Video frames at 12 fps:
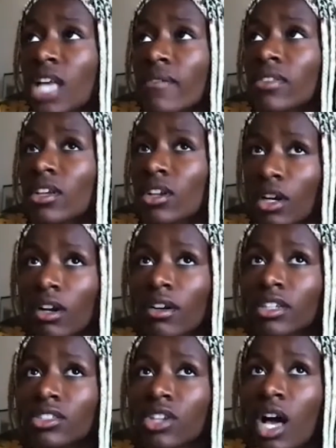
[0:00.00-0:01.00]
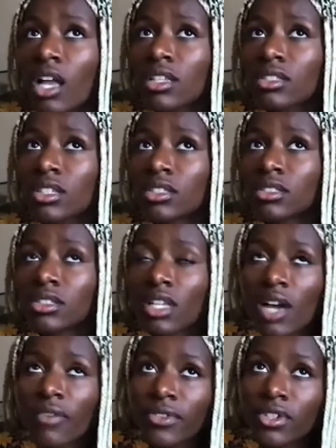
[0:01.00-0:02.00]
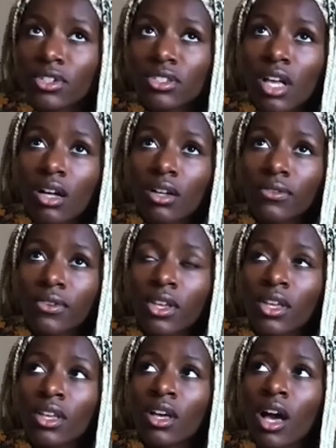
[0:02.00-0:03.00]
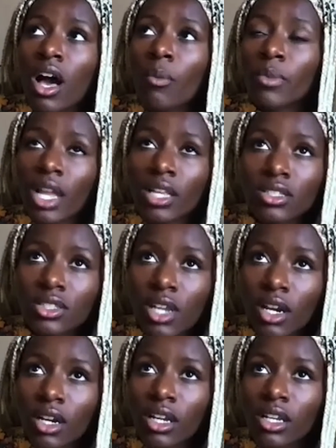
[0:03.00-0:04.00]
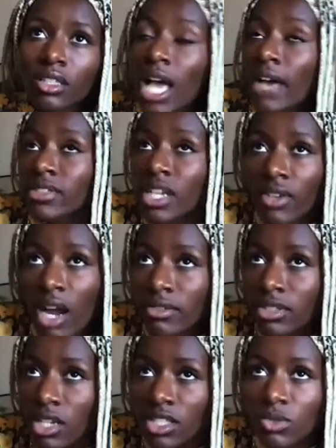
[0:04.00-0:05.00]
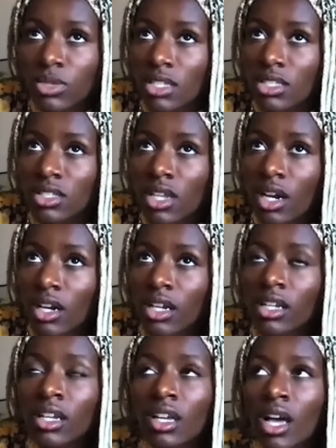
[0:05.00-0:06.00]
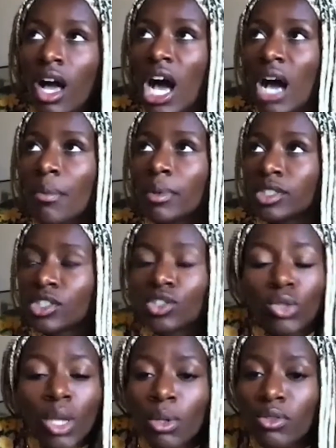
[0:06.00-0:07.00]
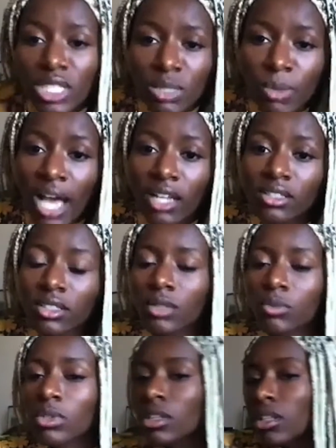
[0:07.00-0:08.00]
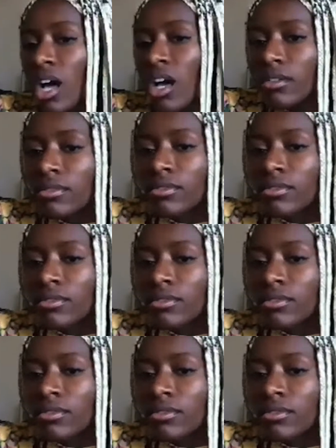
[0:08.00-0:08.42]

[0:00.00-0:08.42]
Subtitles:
courage, honestly, to stick up for yourself when necessary, to have tough conversations when necessary, and just doing it with respect and with love.